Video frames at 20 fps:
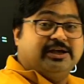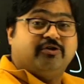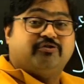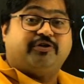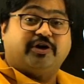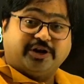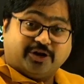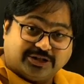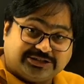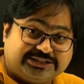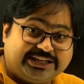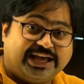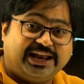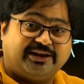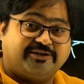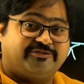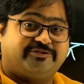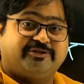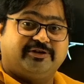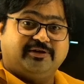for
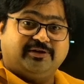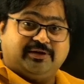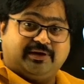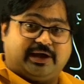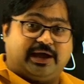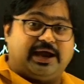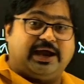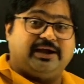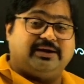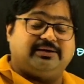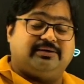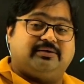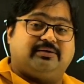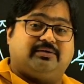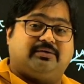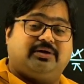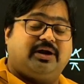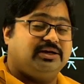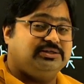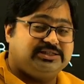yourself, and
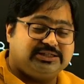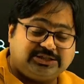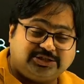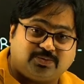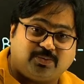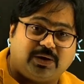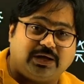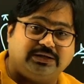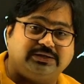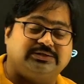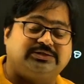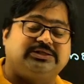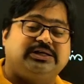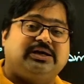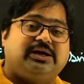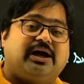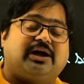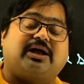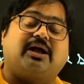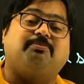not just once,
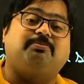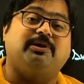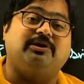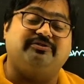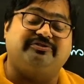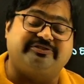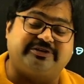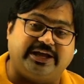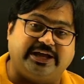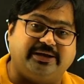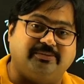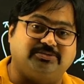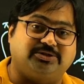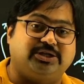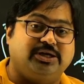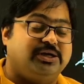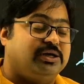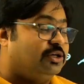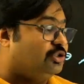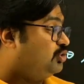a couple of times,
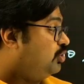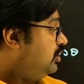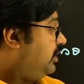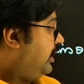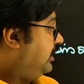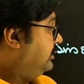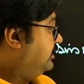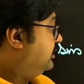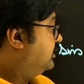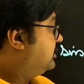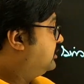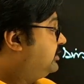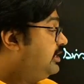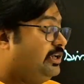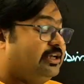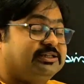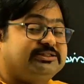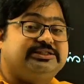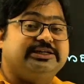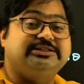so that this
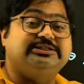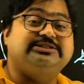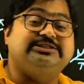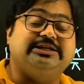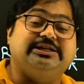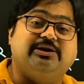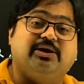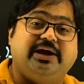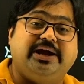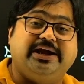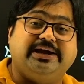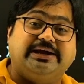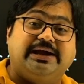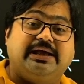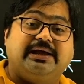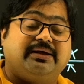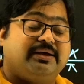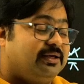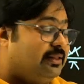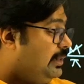thing sits in your head,
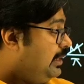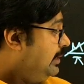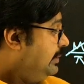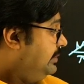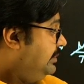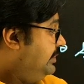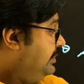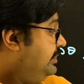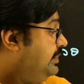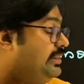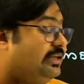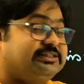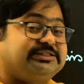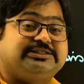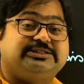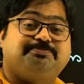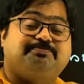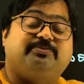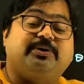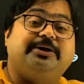
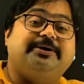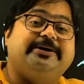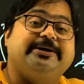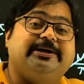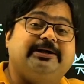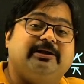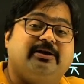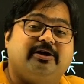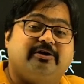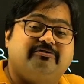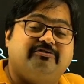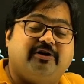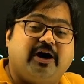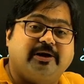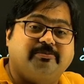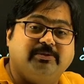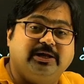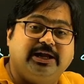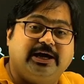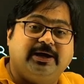this particular
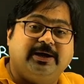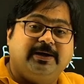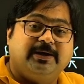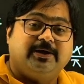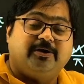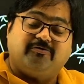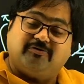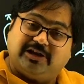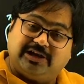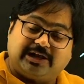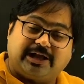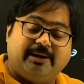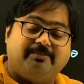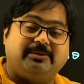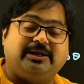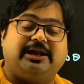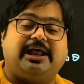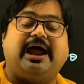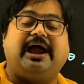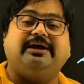formula will come
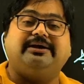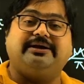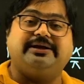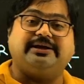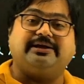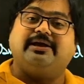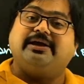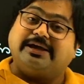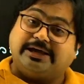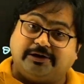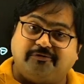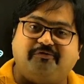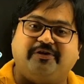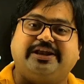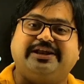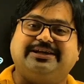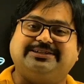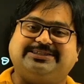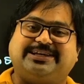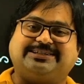in handy in
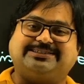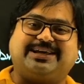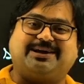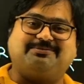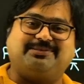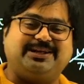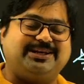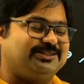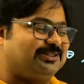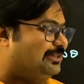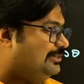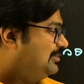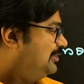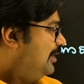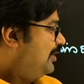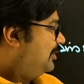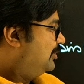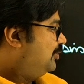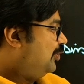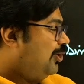various examinations.
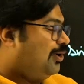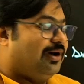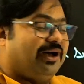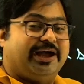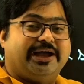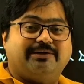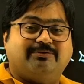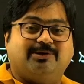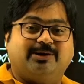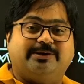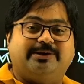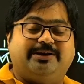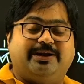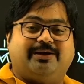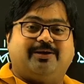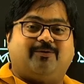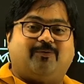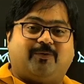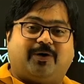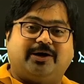So I would
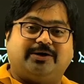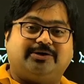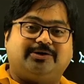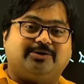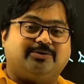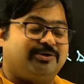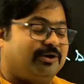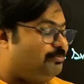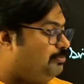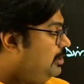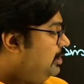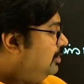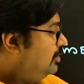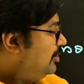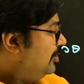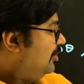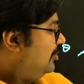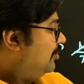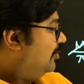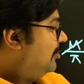want to appeal
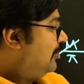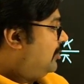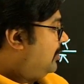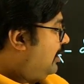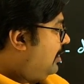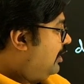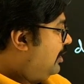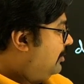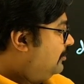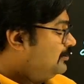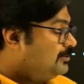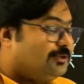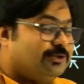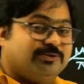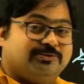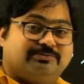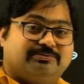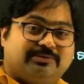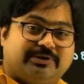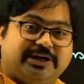to you
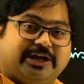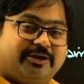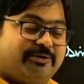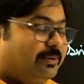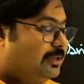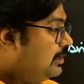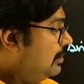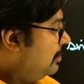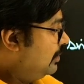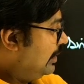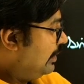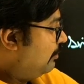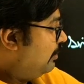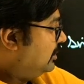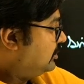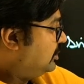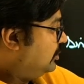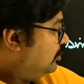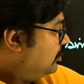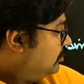to
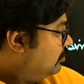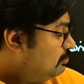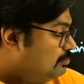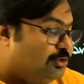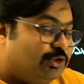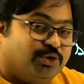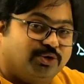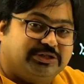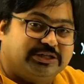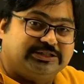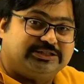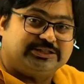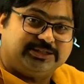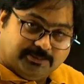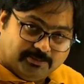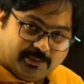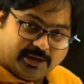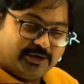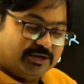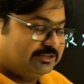request you to do this
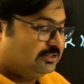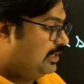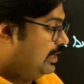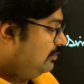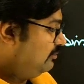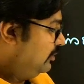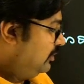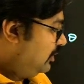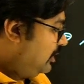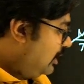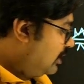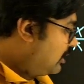by yourself a